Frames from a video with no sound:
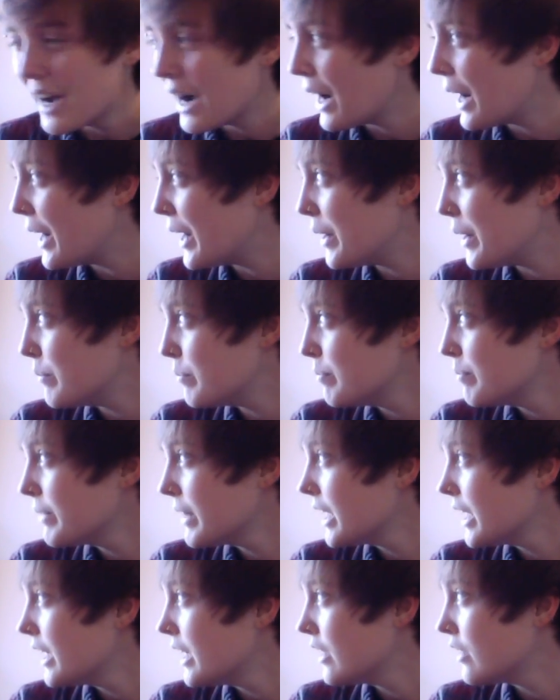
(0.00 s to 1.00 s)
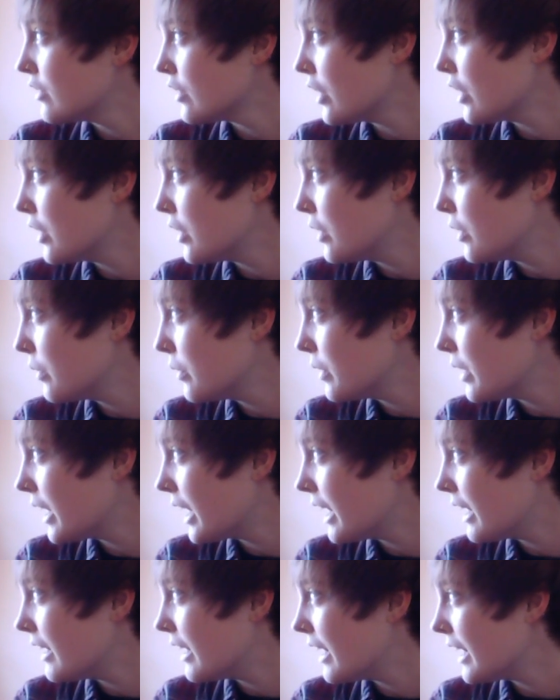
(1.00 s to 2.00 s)
um, so
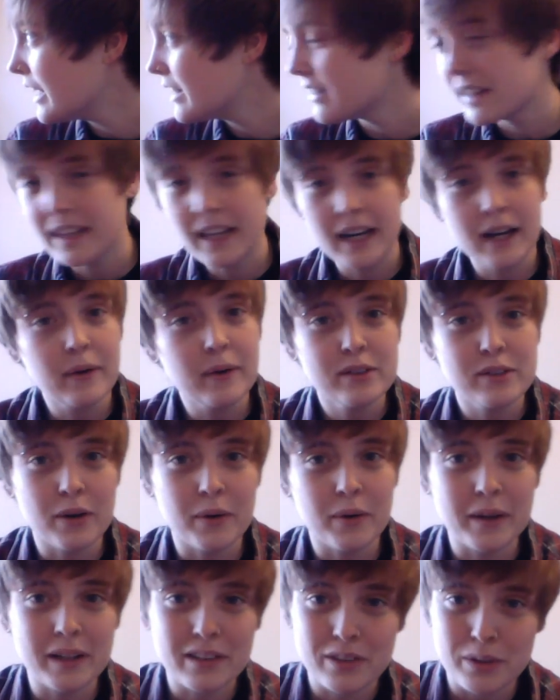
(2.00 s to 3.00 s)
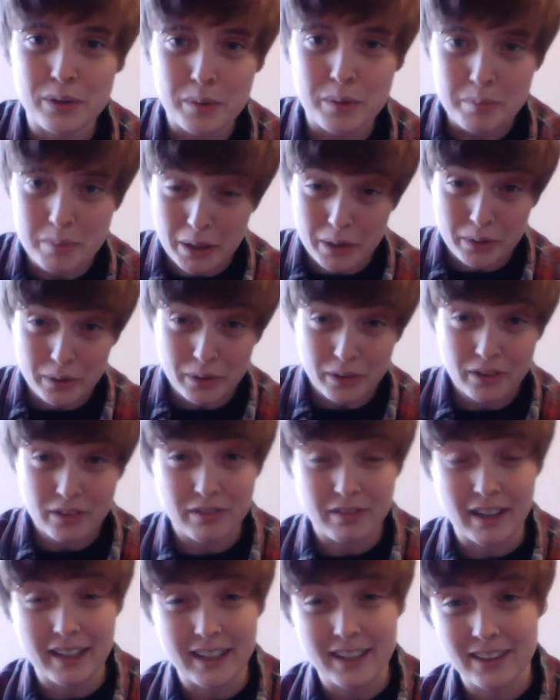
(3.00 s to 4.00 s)
I said that I was going to post
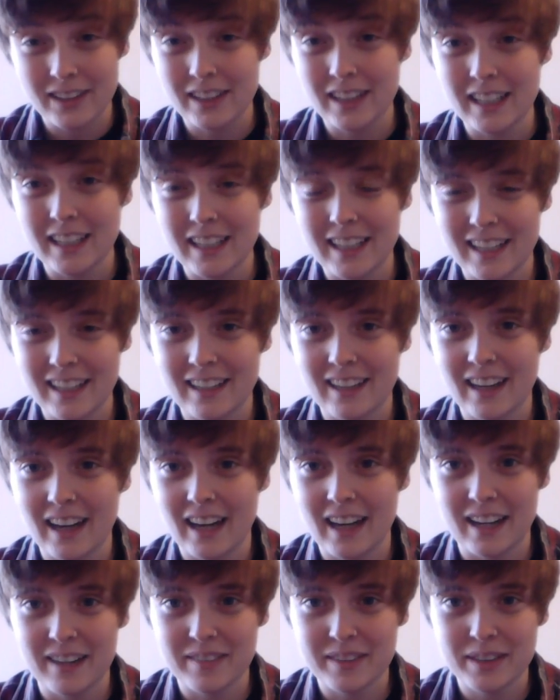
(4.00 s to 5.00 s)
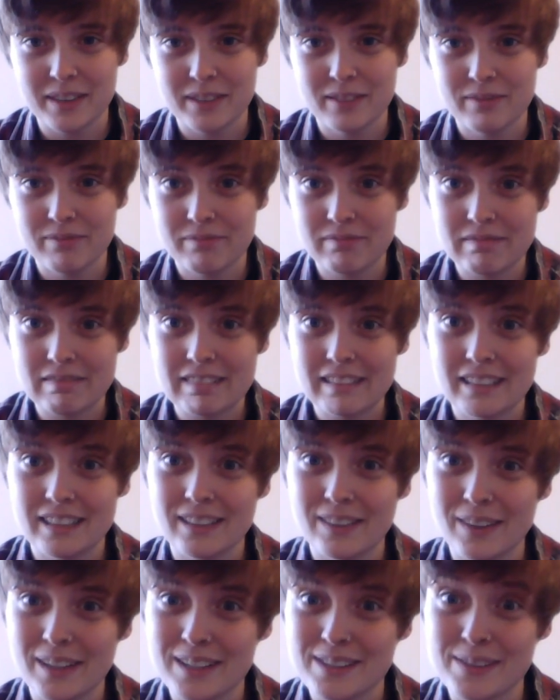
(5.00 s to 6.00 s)
regularly, and I haven't.
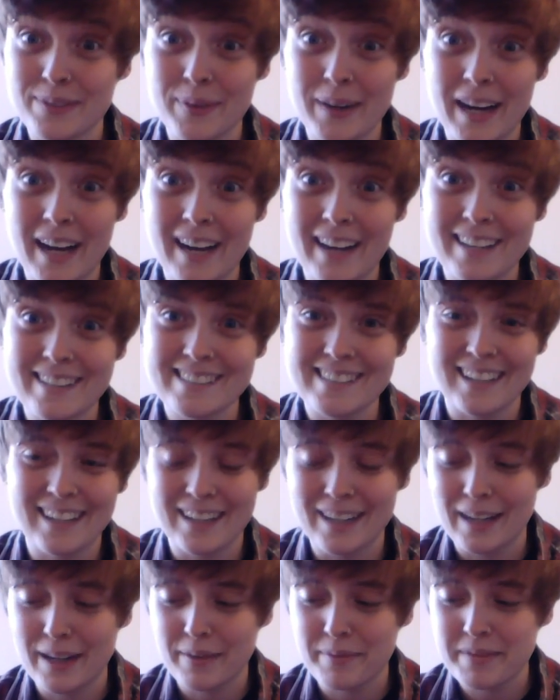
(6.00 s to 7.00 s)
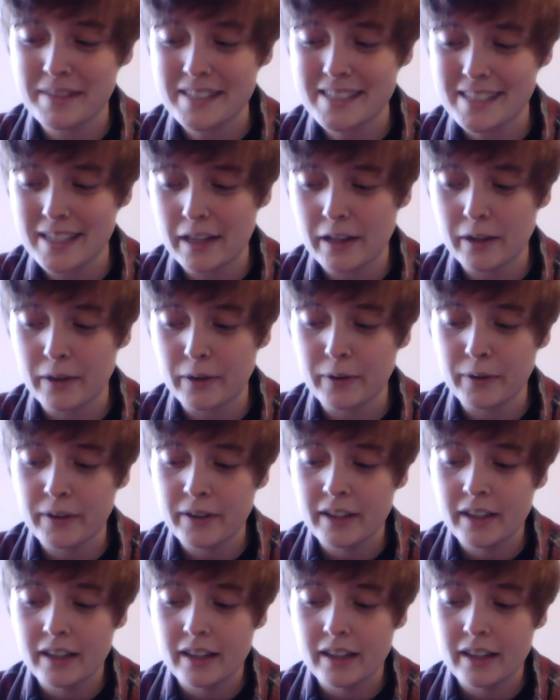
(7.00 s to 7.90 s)
What a surprise! So